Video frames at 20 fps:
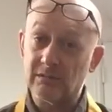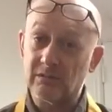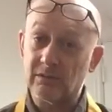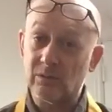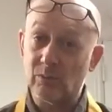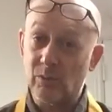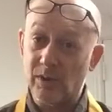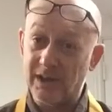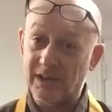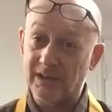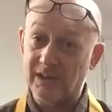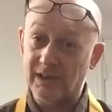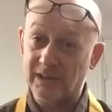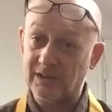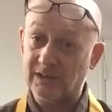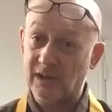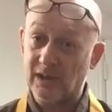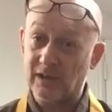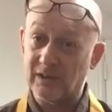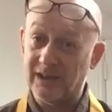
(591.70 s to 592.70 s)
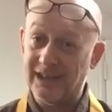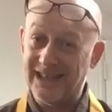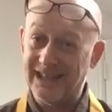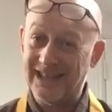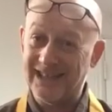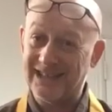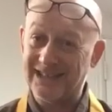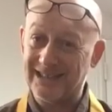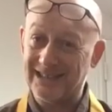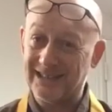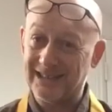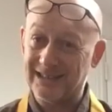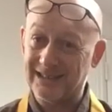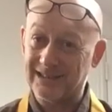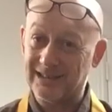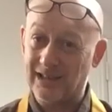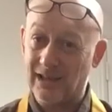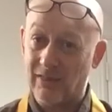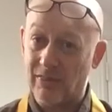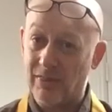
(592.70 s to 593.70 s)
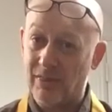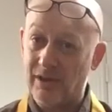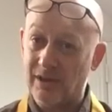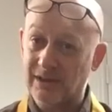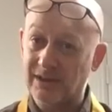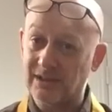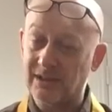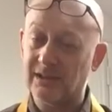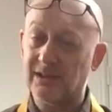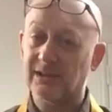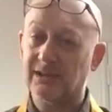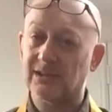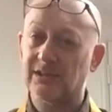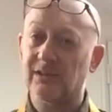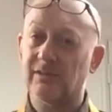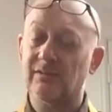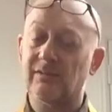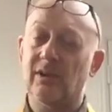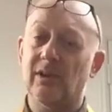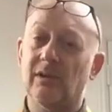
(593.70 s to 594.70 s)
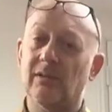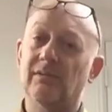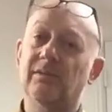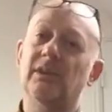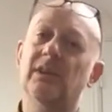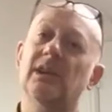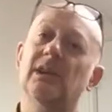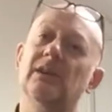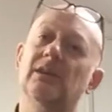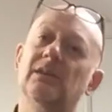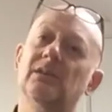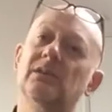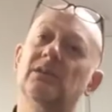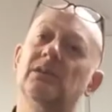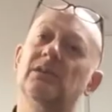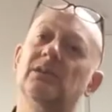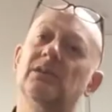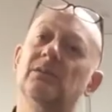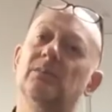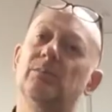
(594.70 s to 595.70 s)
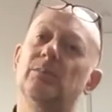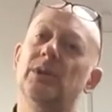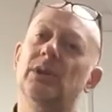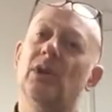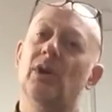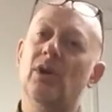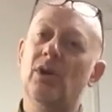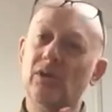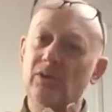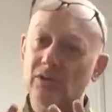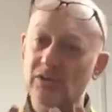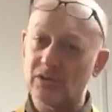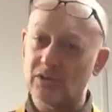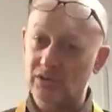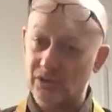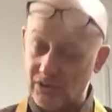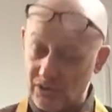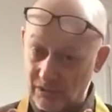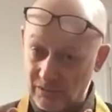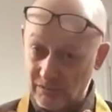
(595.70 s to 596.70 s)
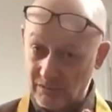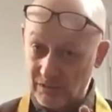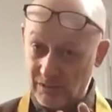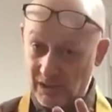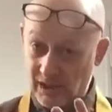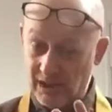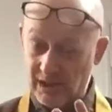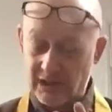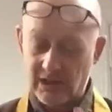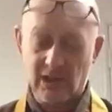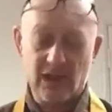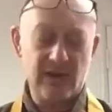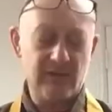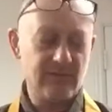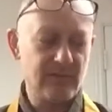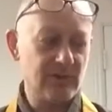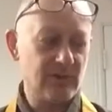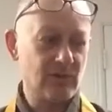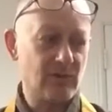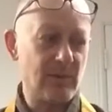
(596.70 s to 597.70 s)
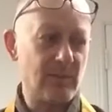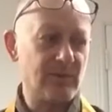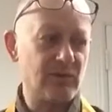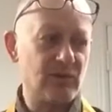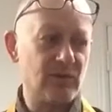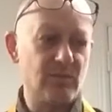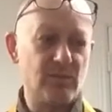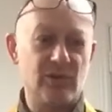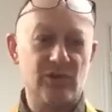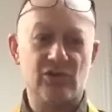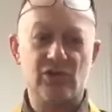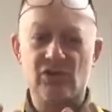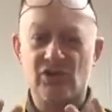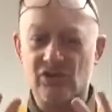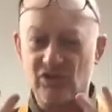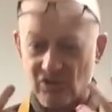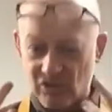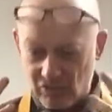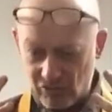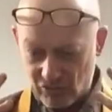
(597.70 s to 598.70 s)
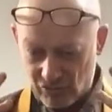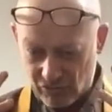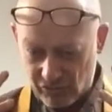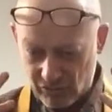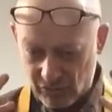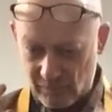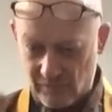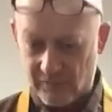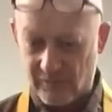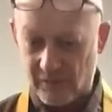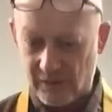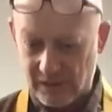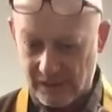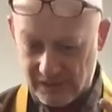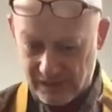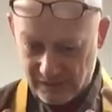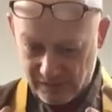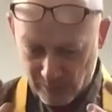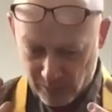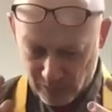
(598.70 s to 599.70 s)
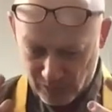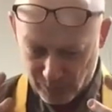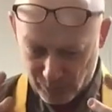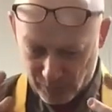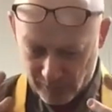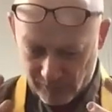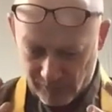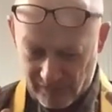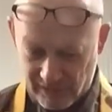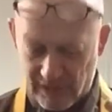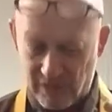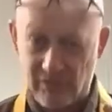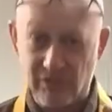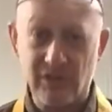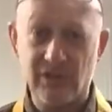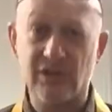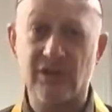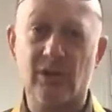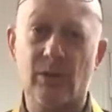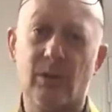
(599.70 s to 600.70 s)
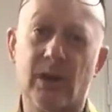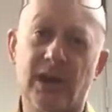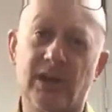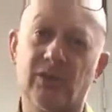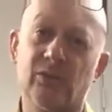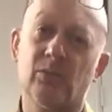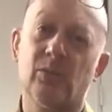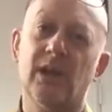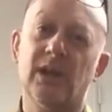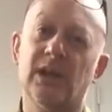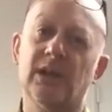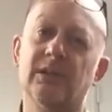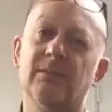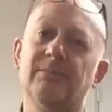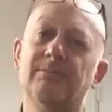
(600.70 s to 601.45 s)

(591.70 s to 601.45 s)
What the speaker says: the way things are, the isness, the thusness of things, beyond any kind of description, but just truthful in the most profound and direct way.